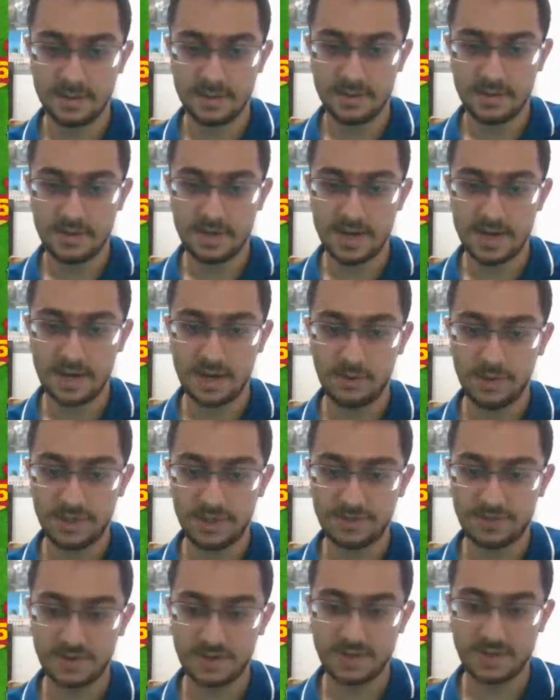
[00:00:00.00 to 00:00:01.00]
Now wait
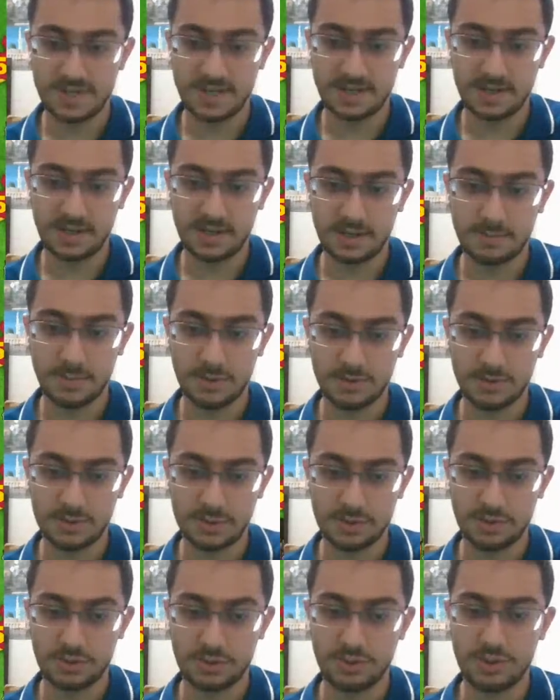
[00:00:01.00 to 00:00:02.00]
for the technique boost
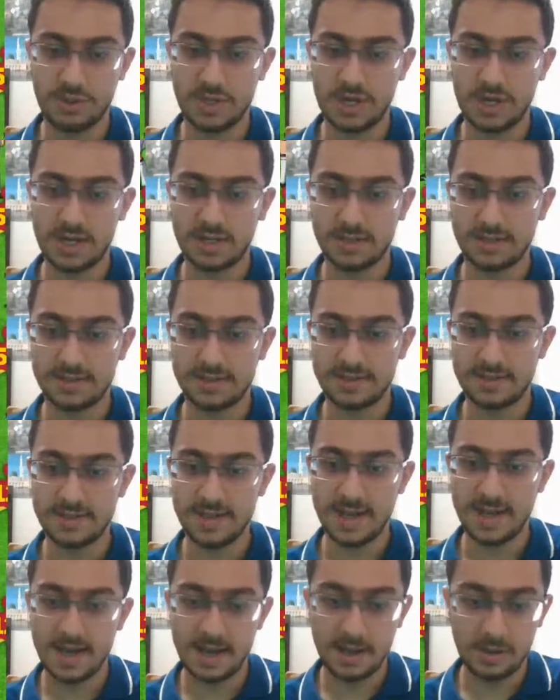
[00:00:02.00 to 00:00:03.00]
to die
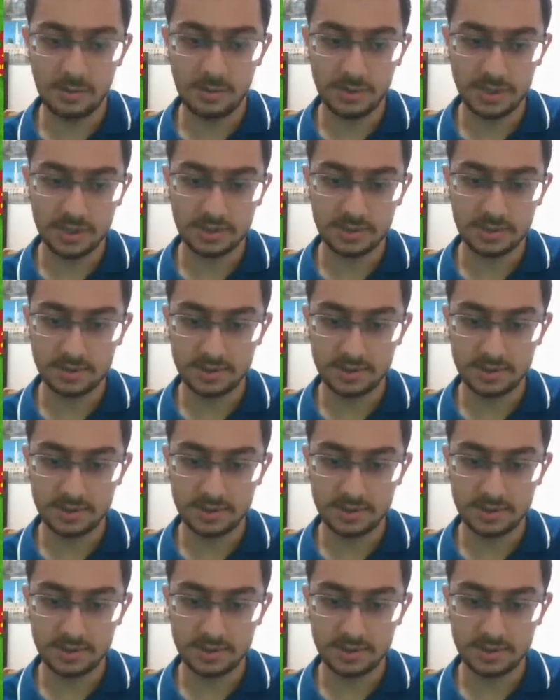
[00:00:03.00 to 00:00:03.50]
down.